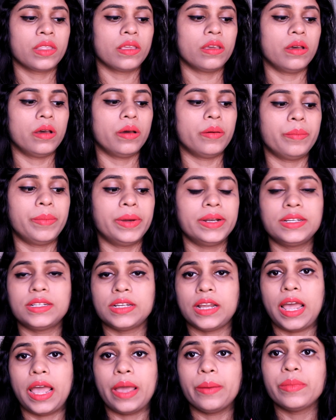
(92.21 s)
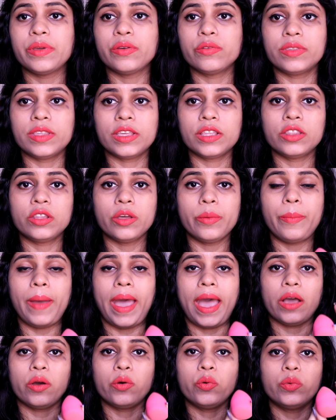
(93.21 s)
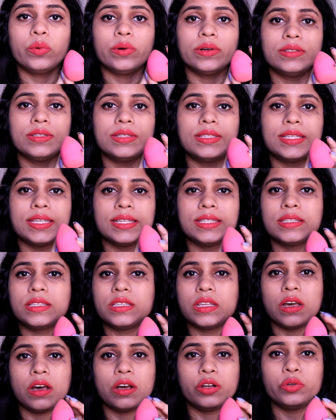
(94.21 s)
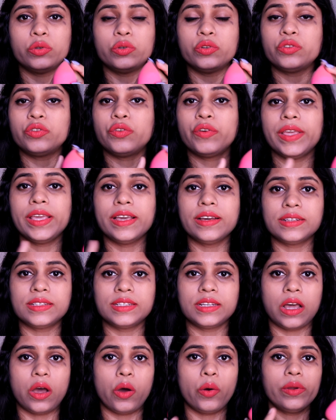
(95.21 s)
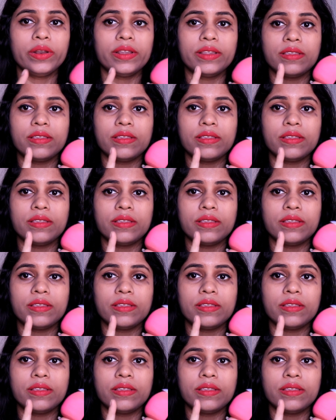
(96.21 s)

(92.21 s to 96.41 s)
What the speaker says: But I'm using the PAC one since 2 to 3 years now.